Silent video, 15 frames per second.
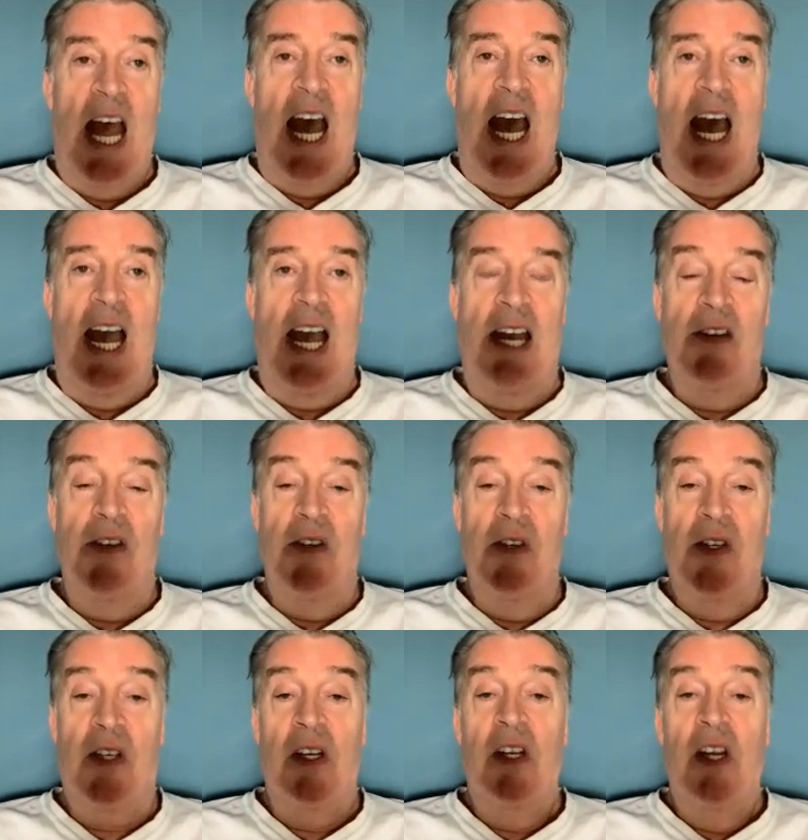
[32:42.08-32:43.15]

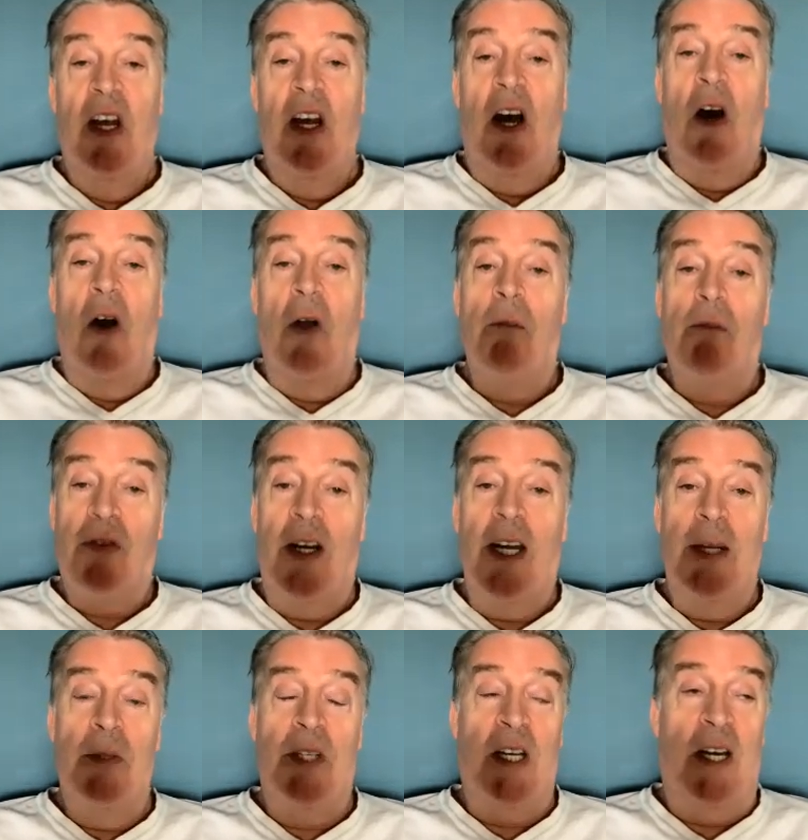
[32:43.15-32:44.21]
And on
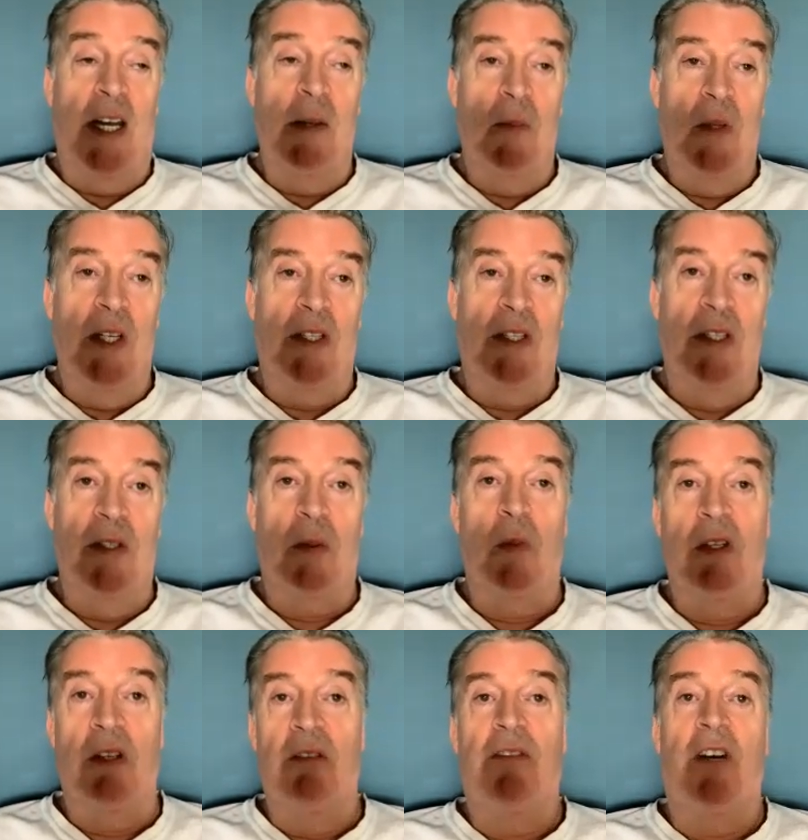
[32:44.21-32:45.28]
prime time, which is
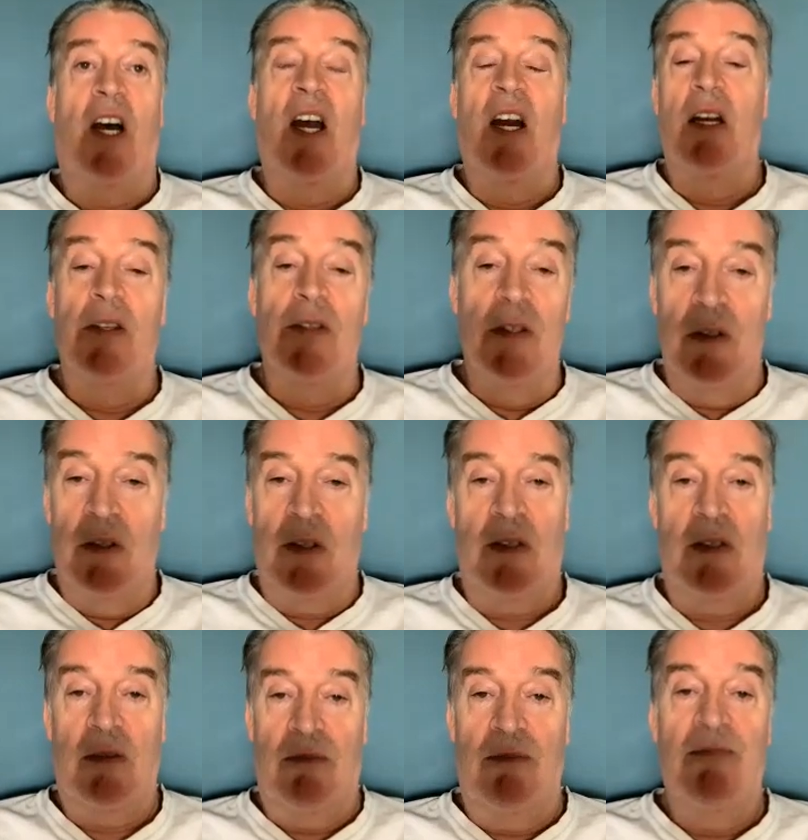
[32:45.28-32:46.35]
one of
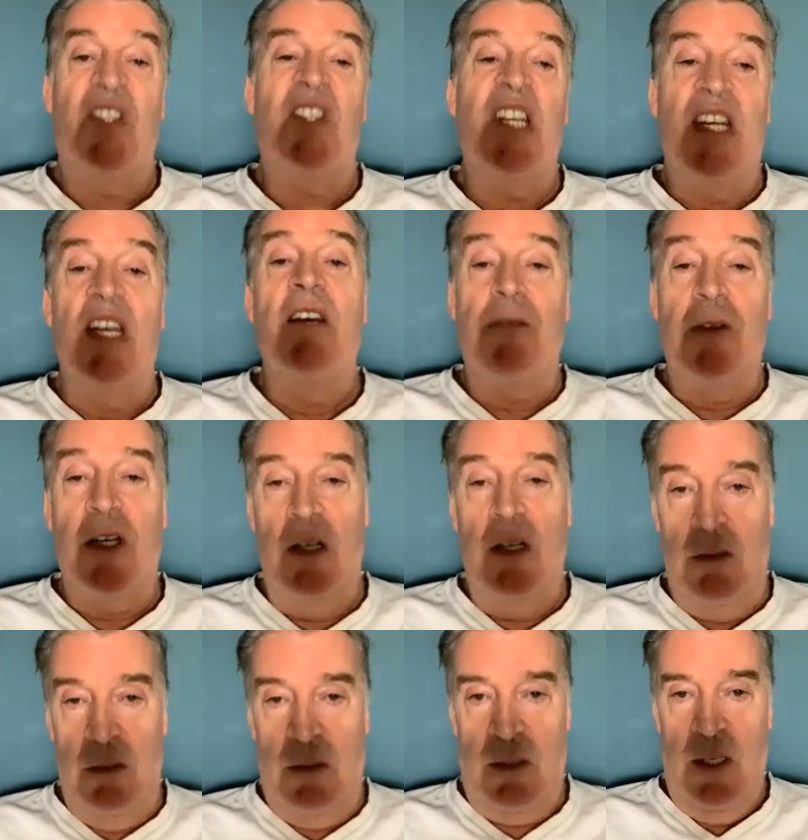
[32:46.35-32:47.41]
Ireland's
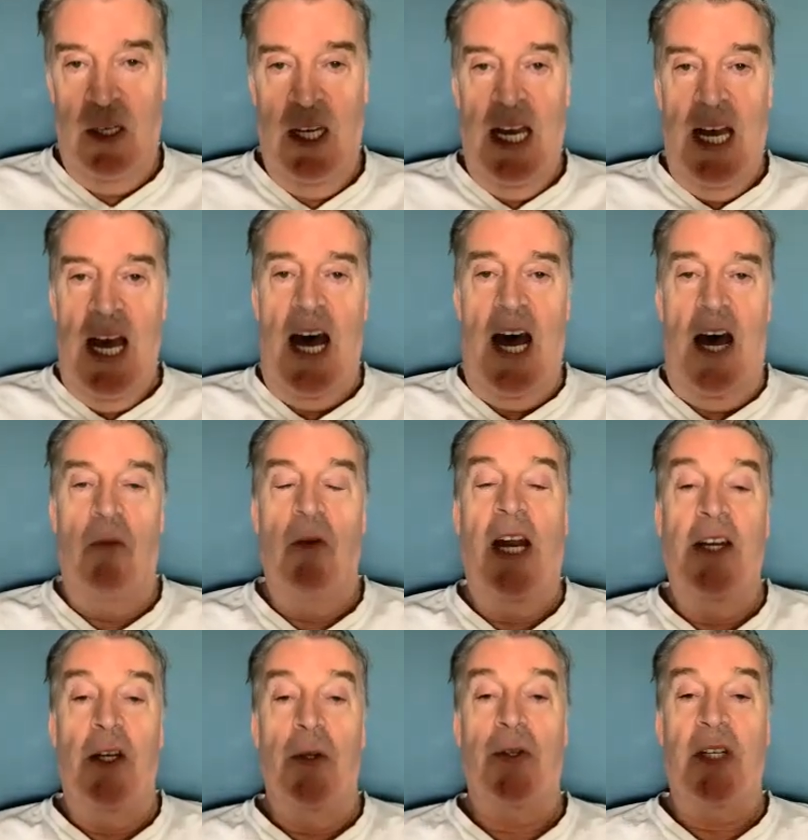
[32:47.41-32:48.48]
significant
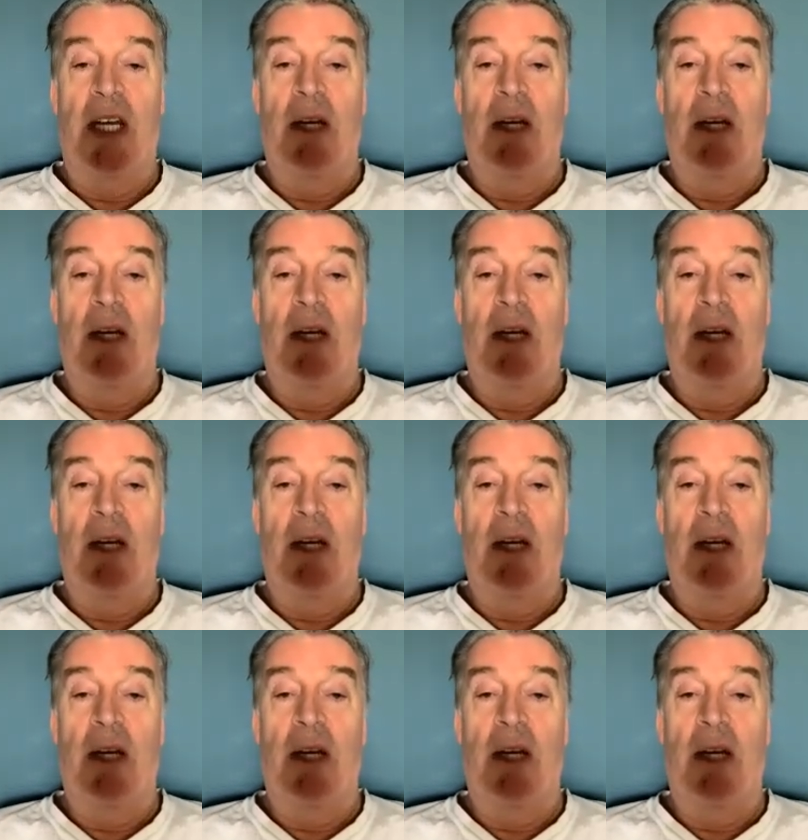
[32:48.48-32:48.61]
television